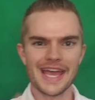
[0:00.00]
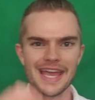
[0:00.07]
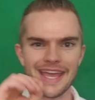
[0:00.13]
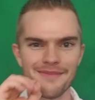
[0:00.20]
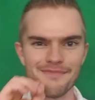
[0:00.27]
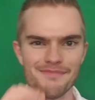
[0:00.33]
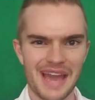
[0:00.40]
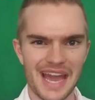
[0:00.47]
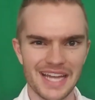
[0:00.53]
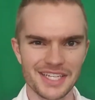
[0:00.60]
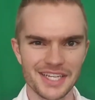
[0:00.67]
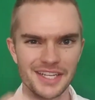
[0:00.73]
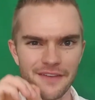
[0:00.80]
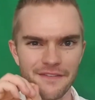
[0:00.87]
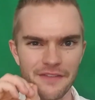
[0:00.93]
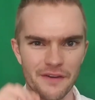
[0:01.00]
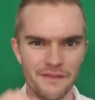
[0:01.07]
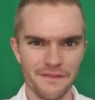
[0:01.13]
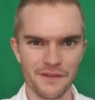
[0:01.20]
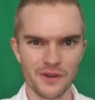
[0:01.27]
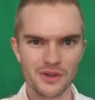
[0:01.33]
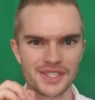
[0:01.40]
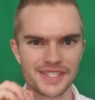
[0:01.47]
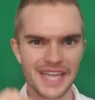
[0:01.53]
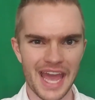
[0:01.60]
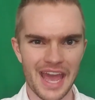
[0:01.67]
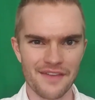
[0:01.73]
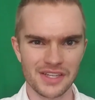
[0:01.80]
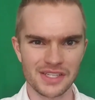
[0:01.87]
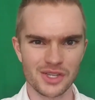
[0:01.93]
Imagine if the first
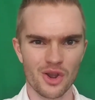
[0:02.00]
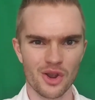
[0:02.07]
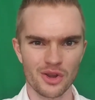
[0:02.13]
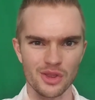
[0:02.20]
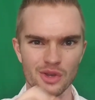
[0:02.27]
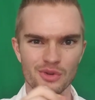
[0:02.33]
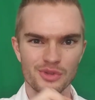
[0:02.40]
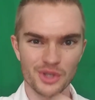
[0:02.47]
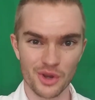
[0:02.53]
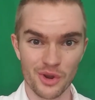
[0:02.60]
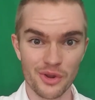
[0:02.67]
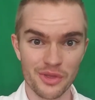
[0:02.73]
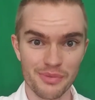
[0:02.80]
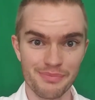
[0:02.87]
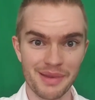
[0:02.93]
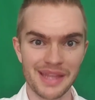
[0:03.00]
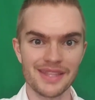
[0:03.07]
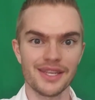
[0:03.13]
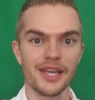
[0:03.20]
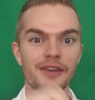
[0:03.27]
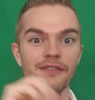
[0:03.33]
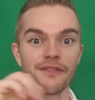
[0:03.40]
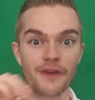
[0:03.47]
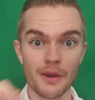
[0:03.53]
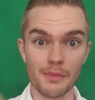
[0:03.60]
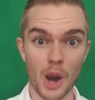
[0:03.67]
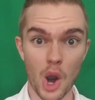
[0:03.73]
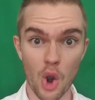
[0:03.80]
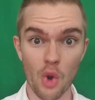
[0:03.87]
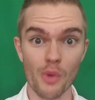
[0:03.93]
Avatar learned Earthbending from
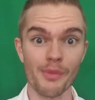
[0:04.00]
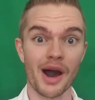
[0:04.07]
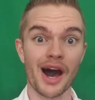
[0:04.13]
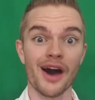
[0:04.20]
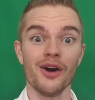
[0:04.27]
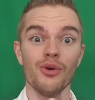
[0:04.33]
Oma,